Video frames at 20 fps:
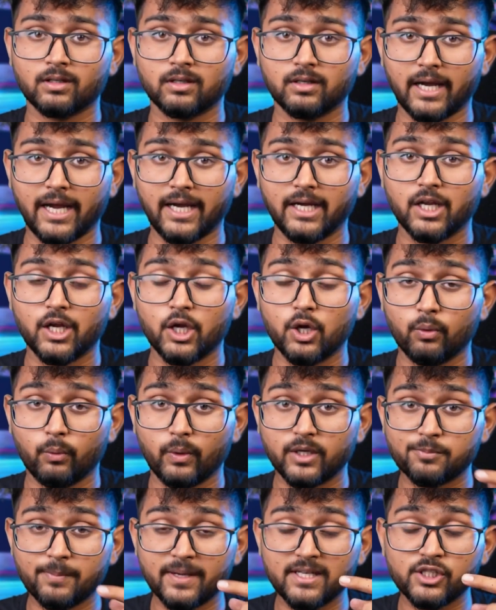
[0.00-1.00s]
right?
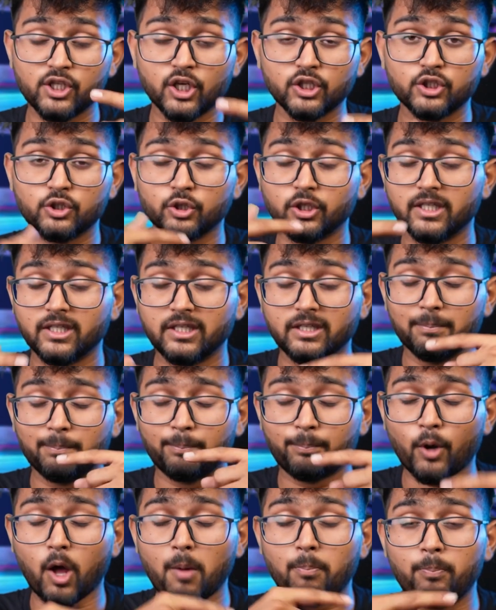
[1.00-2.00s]
Which means you
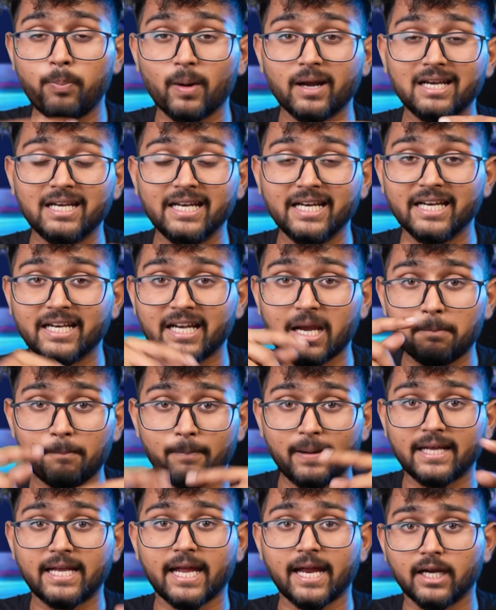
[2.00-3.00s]
should properly
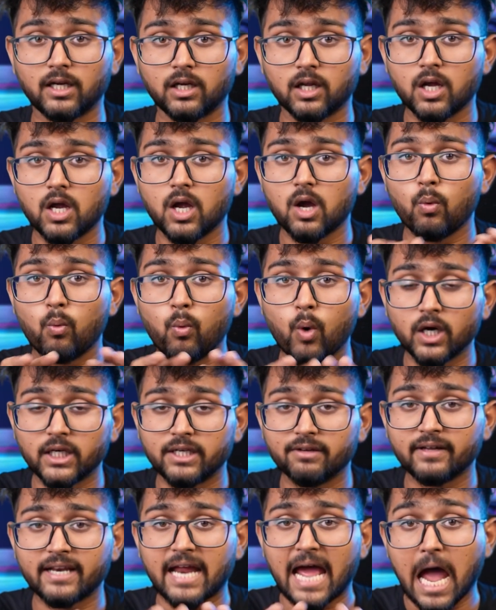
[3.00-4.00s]
replicate
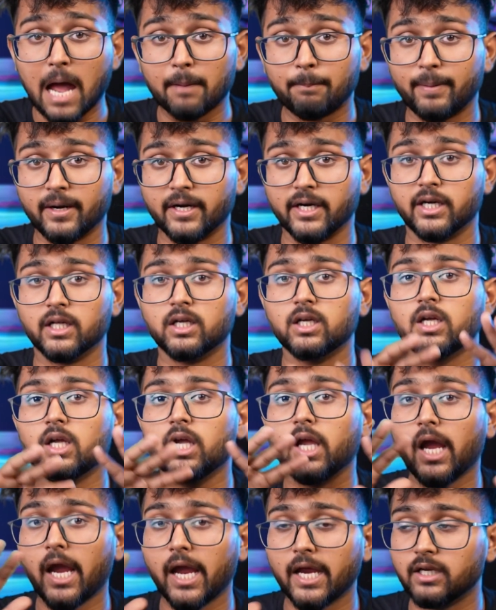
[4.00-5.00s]
whatever happened
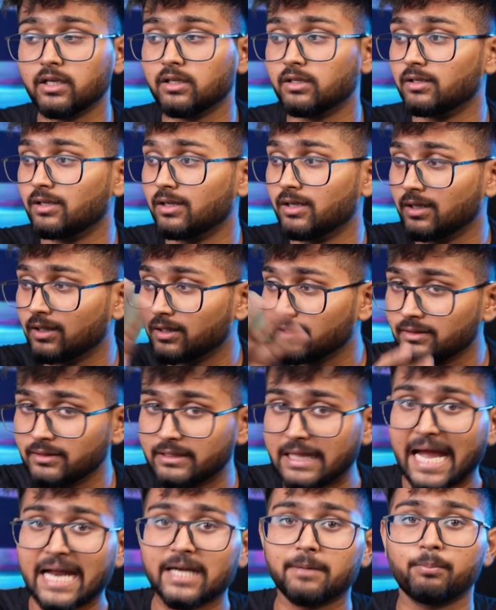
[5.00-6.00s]
in
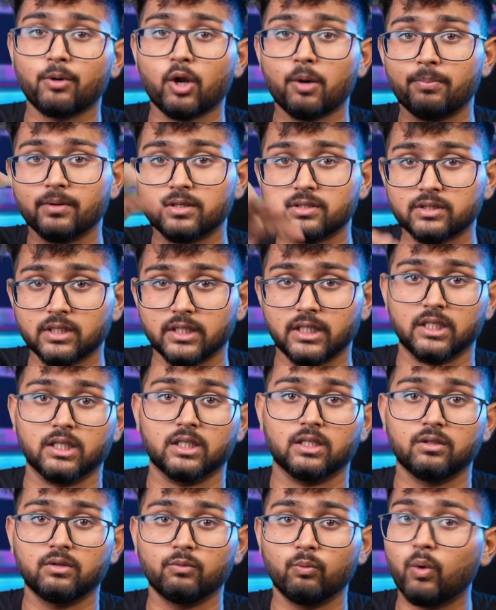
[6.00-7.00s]
that proper
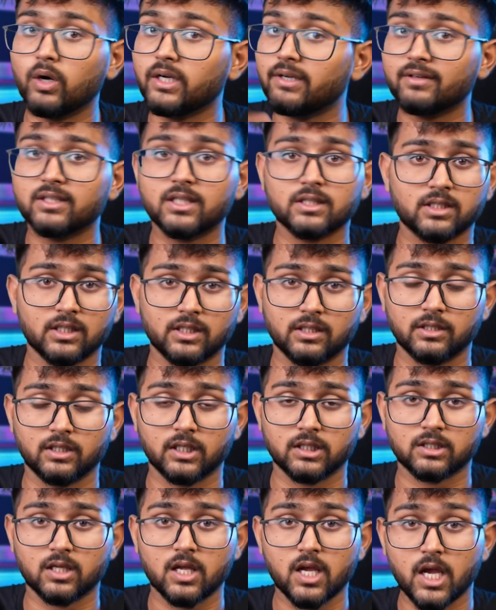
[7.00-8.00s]
scene, whatever the scene it
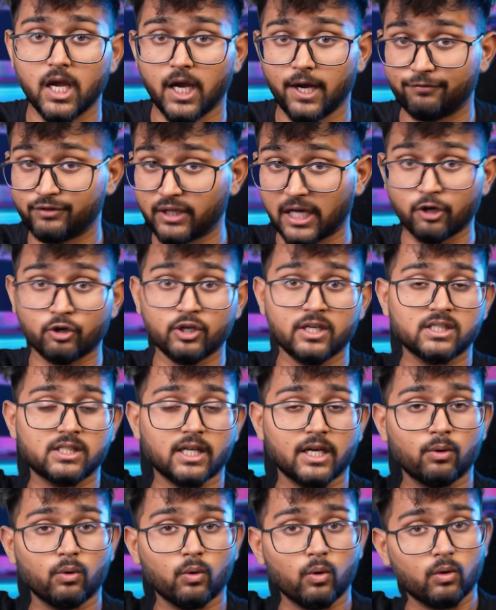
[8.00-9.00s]
is. If Tharun is
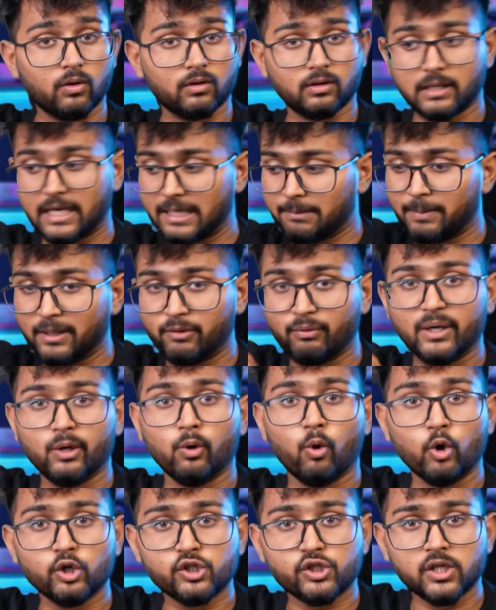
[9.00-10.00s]
in like between
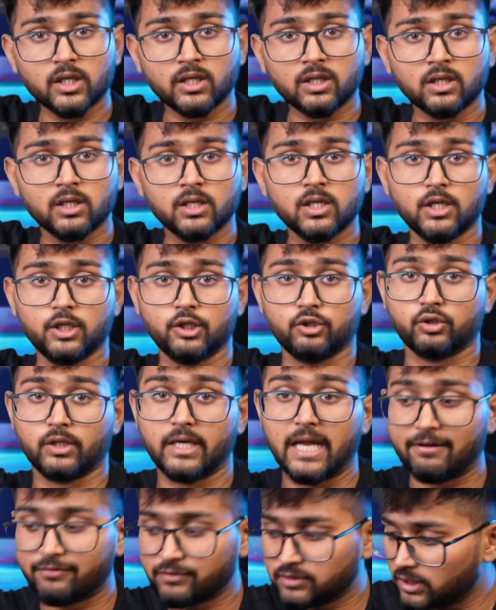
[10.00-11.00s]
ocean, you
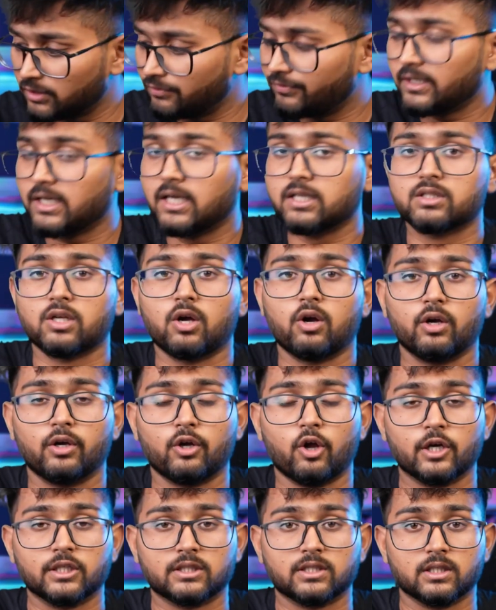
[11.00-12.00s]
should have surfing ka
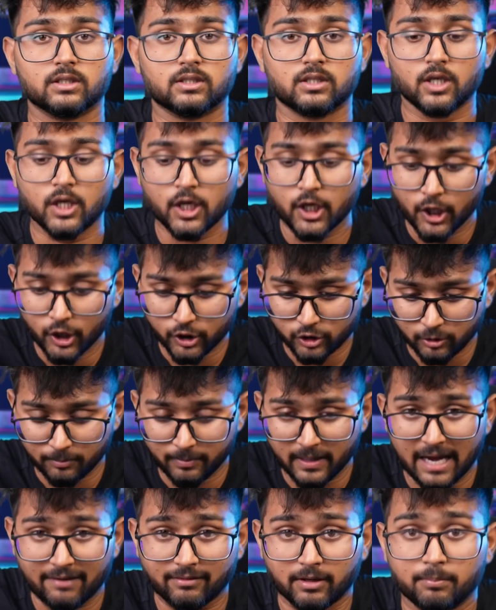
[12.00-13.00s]
noises. You should
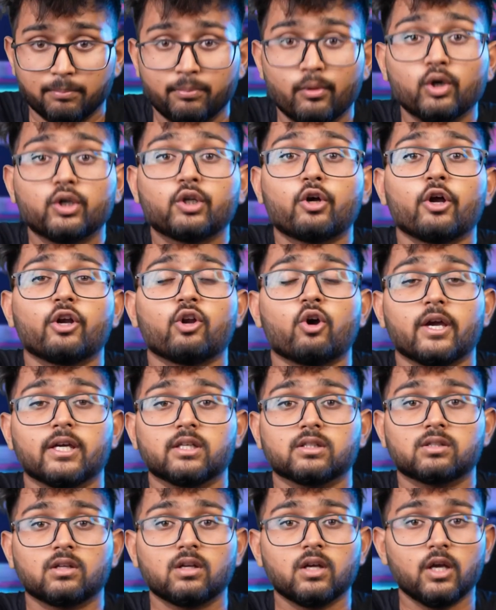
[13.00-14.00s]
be having boat ka
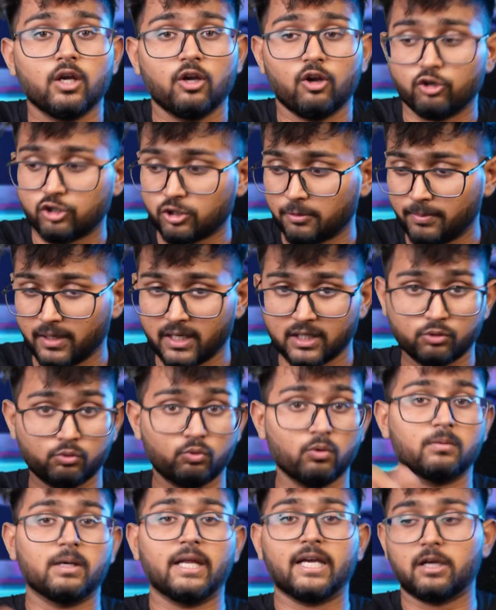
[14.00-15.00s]
noise. You should be
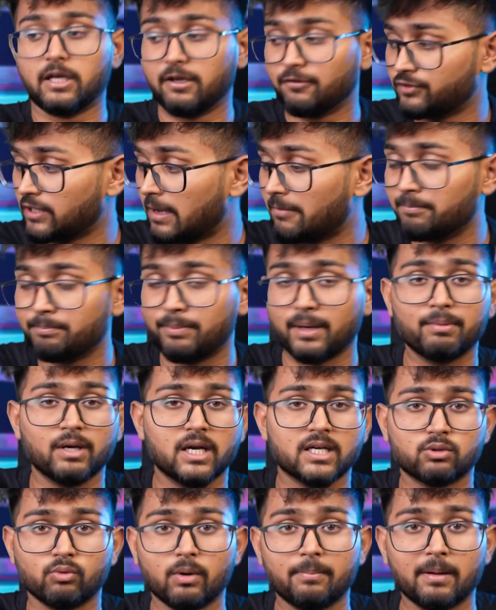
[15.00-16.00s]
like if some people
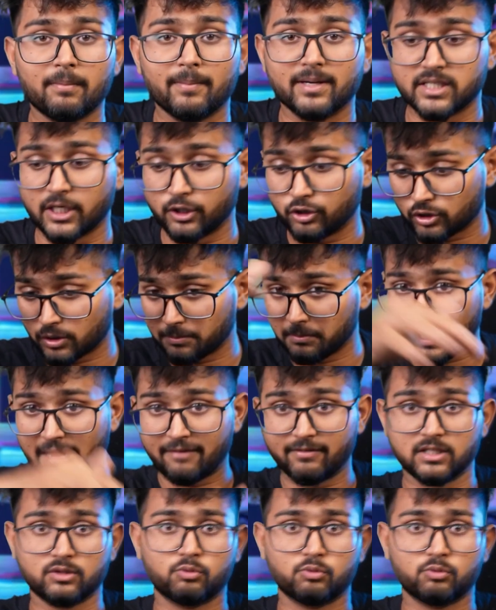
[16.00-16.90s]
are swimming beside, you should be having